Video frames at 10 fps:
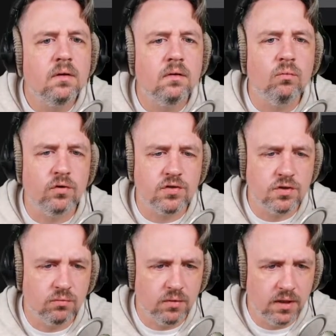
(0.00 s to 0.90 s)
We're
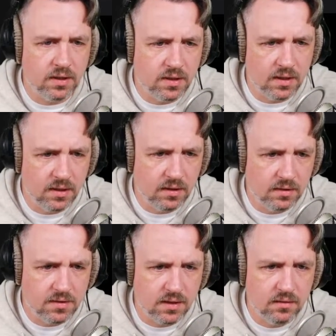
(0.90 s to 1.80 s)
still running day
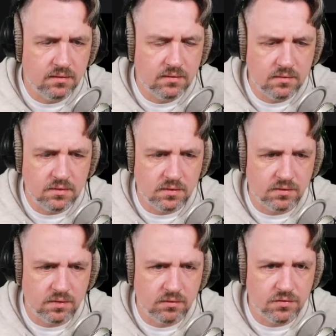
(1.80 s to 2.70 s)
10. So let's
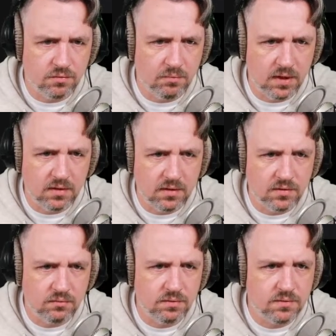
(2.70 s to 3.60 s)
go to
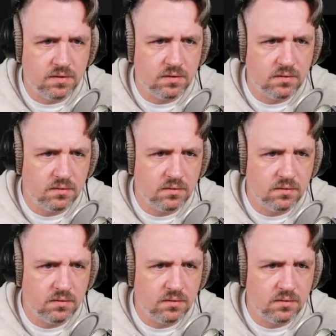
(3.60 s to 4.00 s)
main.swift.